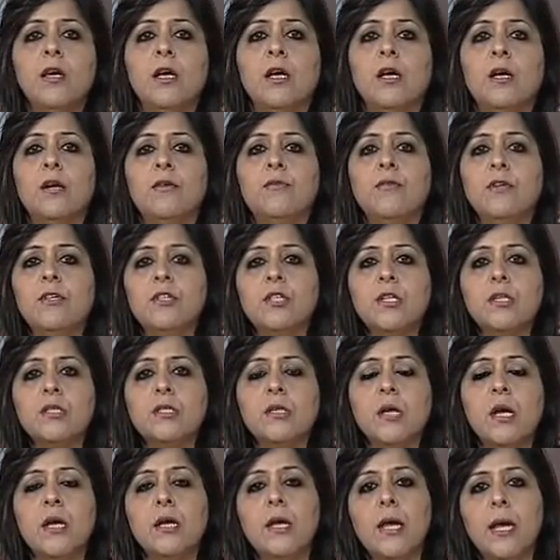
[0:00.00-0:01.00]
uh, which
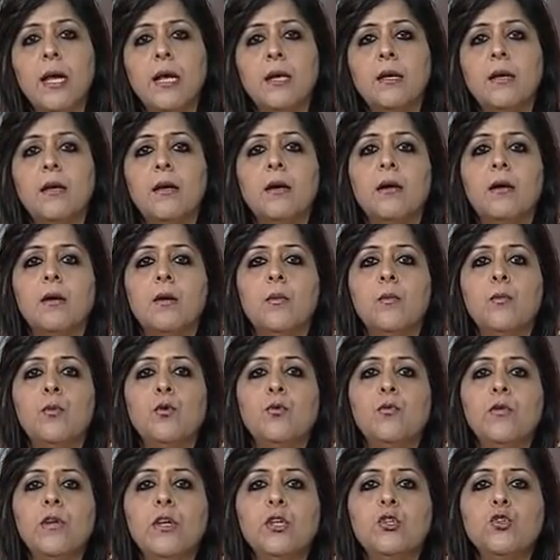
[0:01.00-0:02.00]
is again uh,
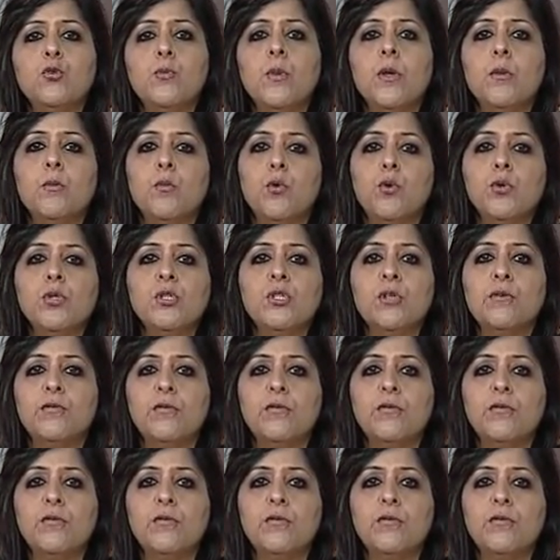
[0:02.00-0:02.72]
proving to be most